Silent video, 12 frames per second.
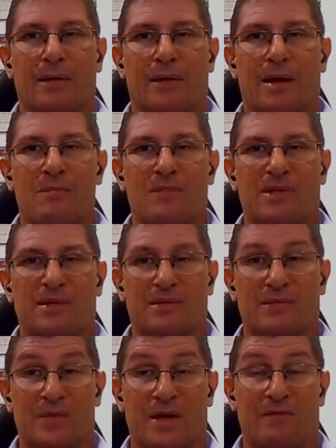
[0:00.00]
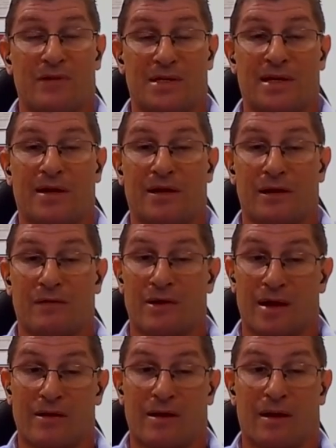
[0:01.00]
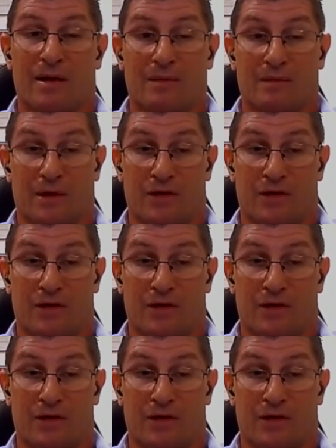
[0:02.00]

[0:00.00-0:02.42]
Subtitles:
comes in vicinity of another